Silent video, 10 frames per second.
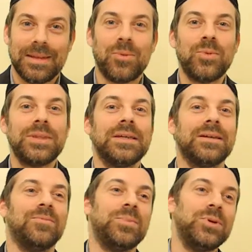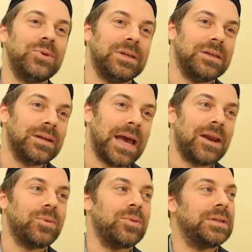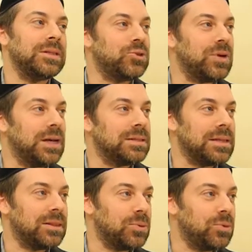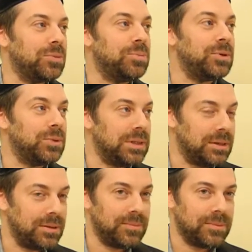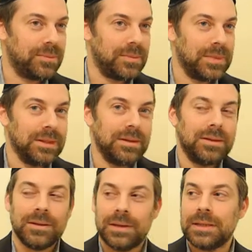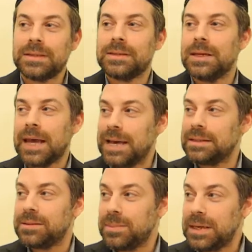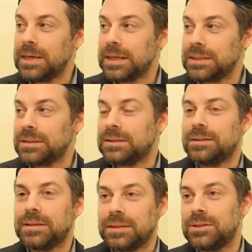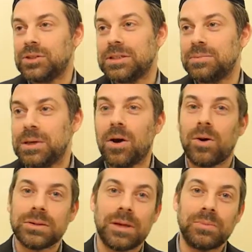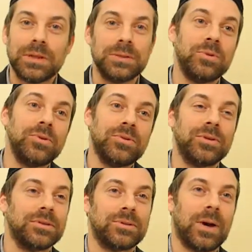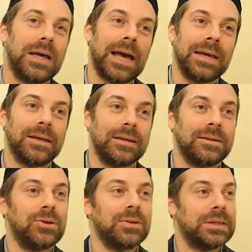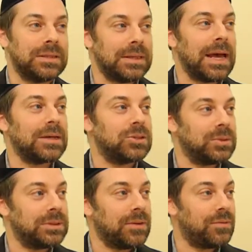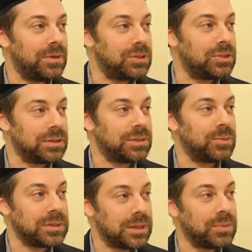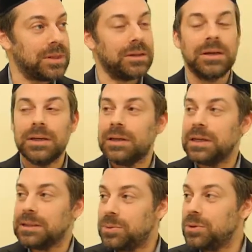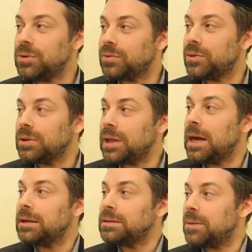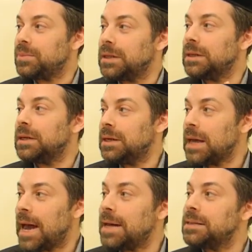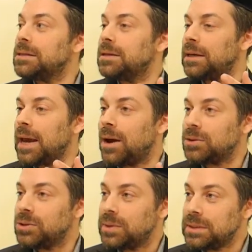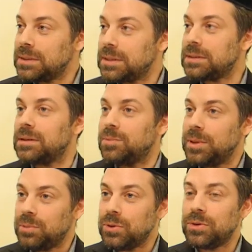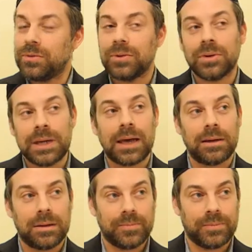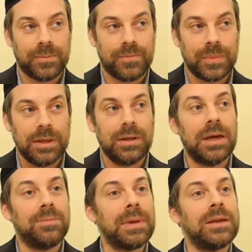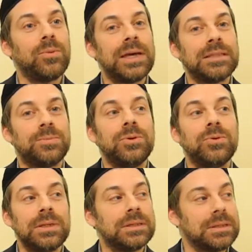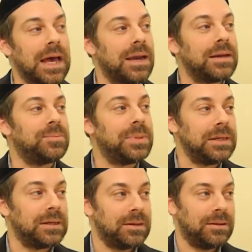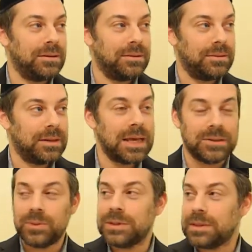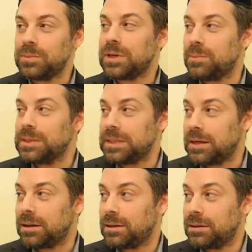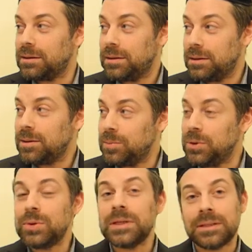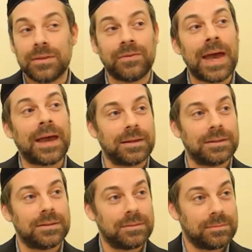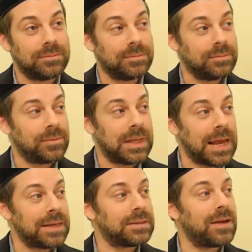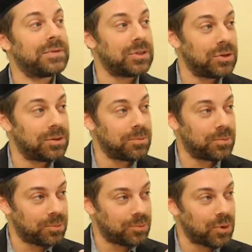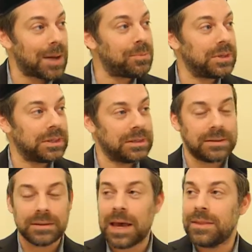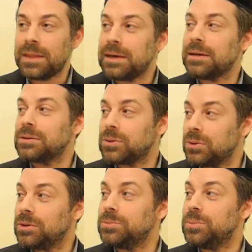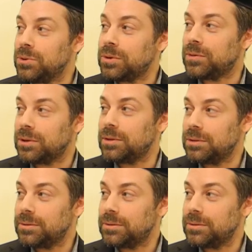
Now when we think of beauty, how do we really translate the word beauty? It has a meaning. It doesn't just mean, oh, something's beautiful, so I like it. There's an actual definition to what something is beautiful, and something has characteristics to be beautiful or not. In many ways, beauty is not an opinion, as we sometimes think. Beauty is a fact. It has to have certain properties, and then it is called beautiful.